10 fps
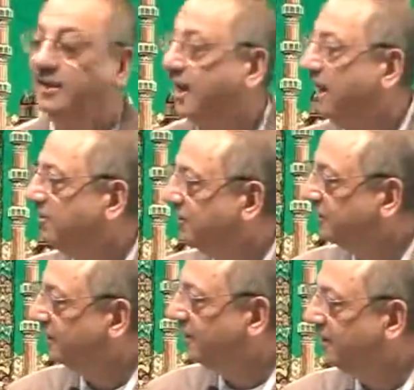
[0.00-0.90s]
I have
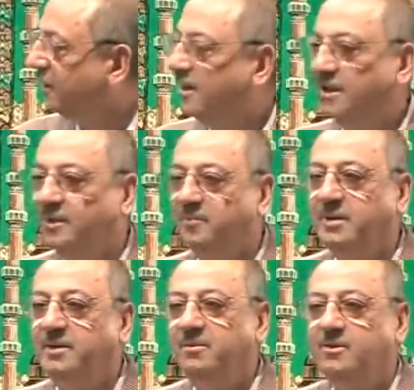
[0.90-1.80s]
written
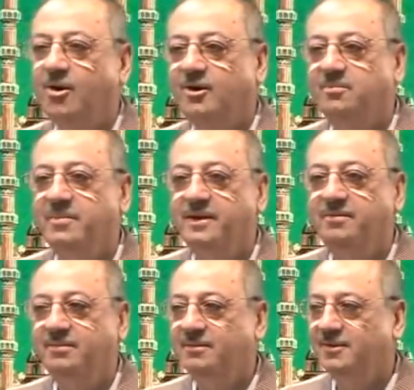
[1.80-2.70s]
meme dot
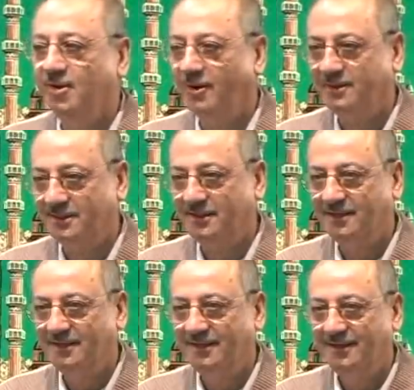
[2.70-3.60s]
meme dot,
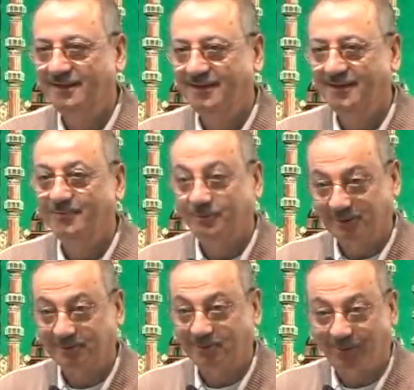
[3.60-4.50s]
which
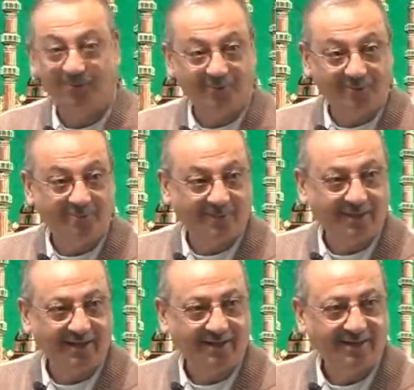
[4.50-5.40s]
is mafulun
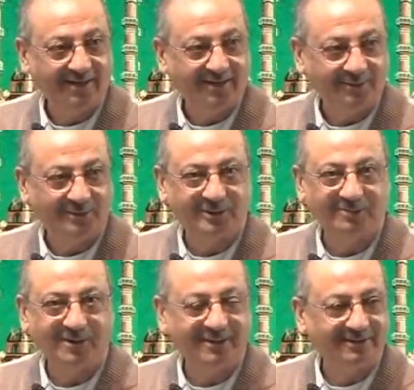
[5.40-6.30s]
motla. You see
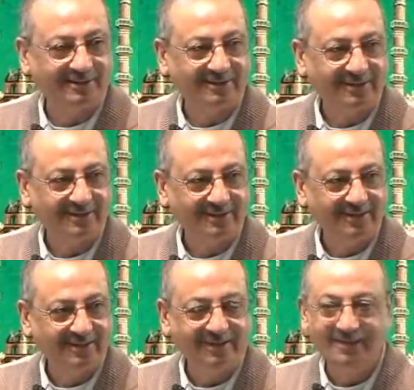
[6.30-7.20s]
balance is
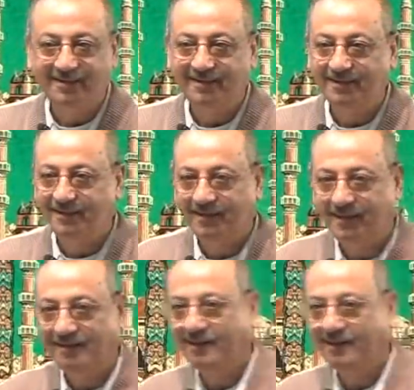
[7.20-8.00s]
there?